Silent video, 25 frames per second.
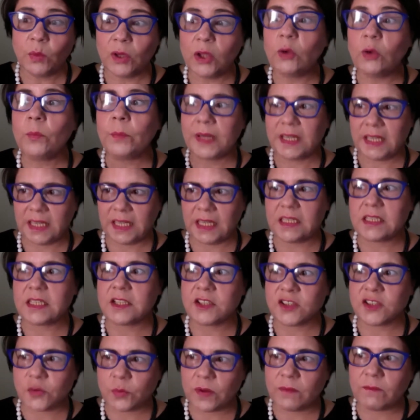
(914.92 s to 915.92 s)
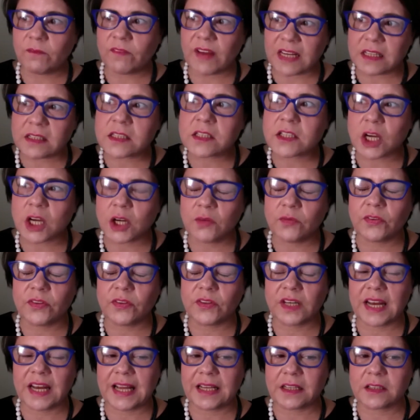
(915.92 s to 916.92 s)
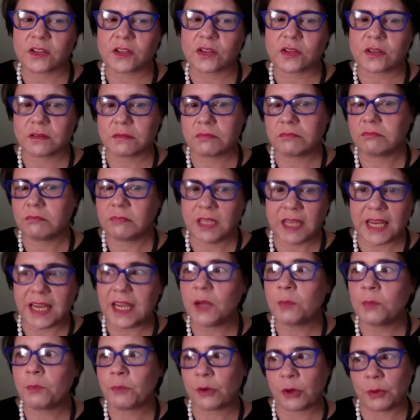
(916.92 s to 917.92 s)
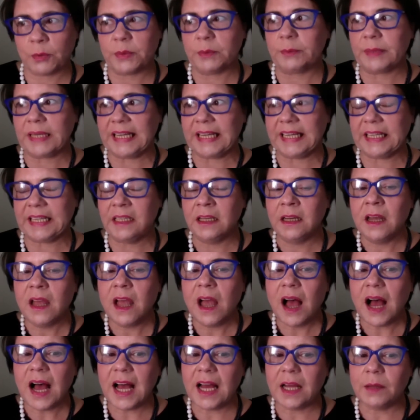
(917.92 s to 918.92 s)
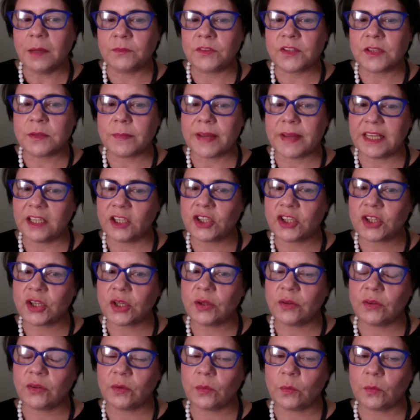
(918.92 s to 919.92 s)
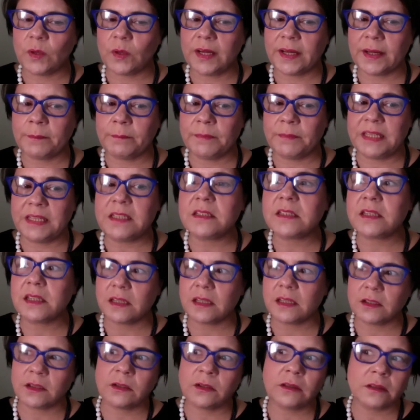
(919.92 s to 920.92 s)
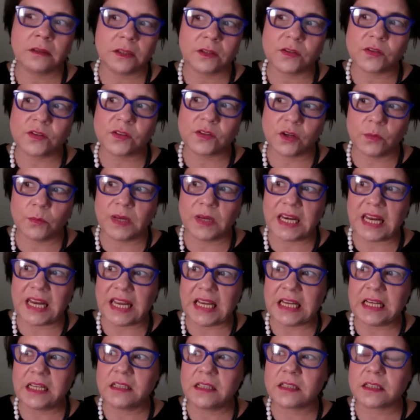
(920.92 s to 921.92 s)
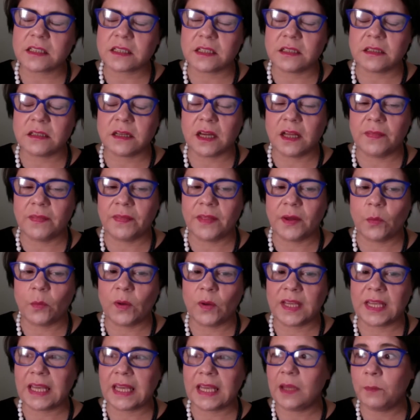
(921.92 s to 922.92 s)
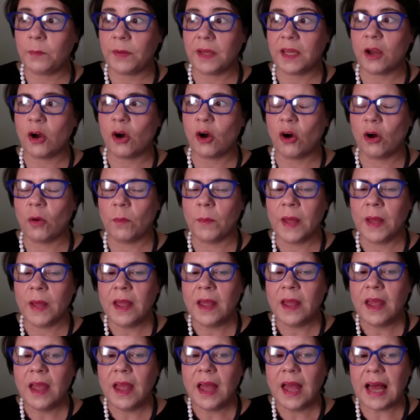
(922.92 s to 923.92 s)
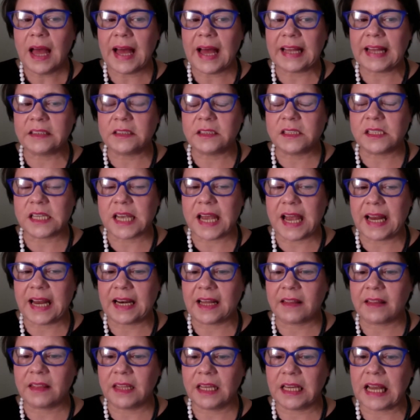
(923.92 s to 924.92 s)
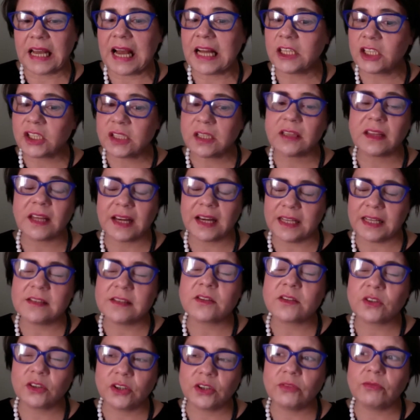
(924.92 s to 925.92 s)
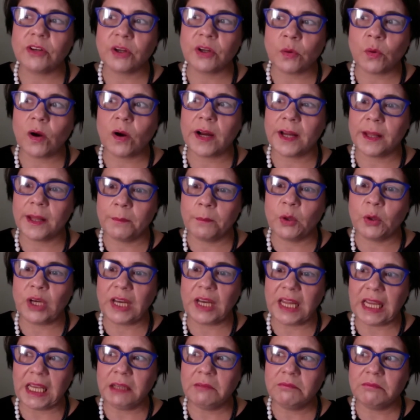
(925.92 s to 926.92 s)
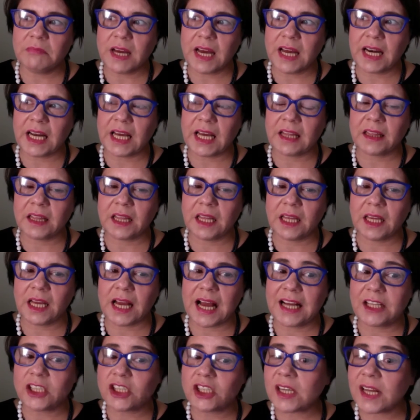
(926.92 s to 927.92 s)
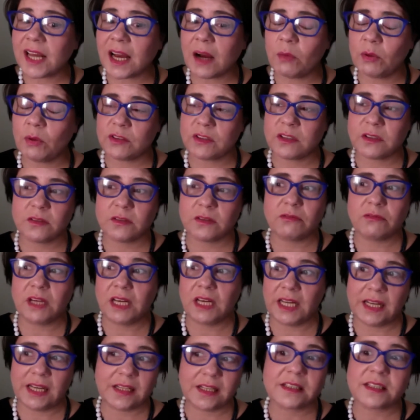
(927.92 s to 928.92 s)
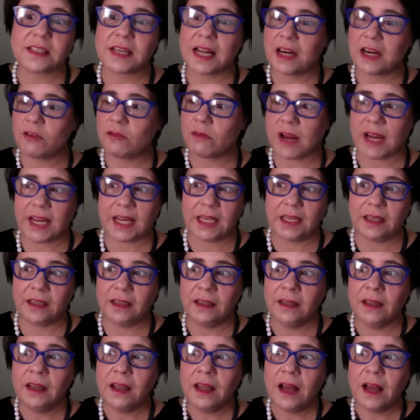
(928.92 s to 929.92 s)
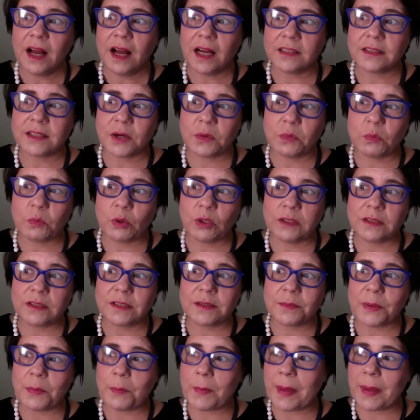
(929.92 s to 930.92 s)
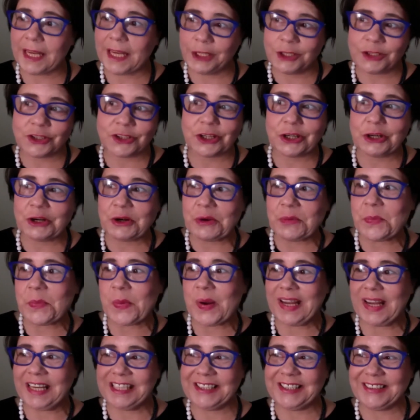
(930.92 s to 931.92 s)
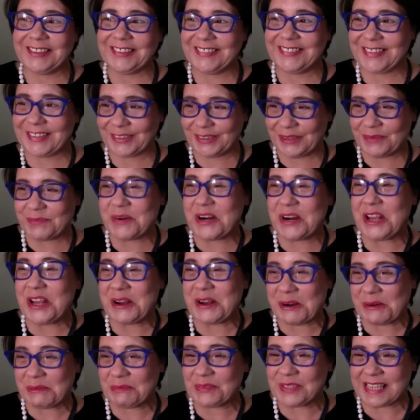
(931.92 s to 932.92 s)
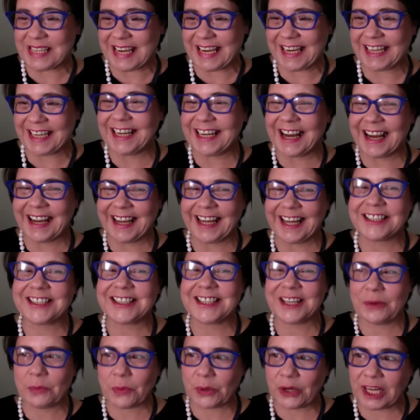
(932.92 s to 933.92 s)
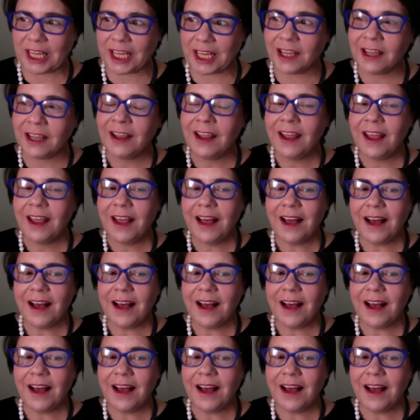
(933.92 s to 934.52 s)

we'll be needing to invest over the next year probably, to make sure that we're meeting consumer needs and that we're keeping up. And I think actually that is going to require money. And I think actually I want to really accelerate. I don't want to be patient and wait till the money comes in. I actually want to